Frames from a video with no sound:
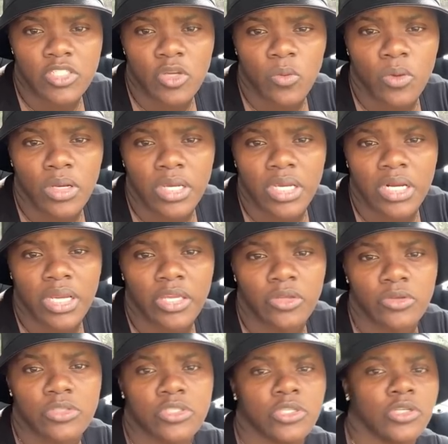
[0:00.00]
So what can I
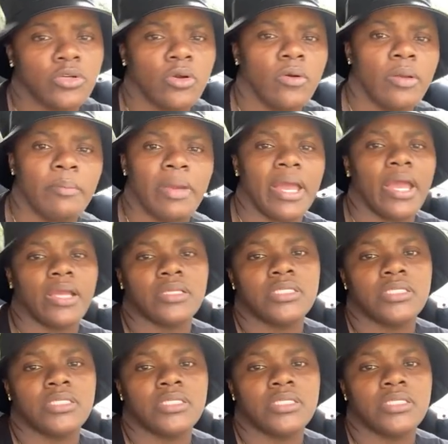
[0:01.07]
use to grow it back?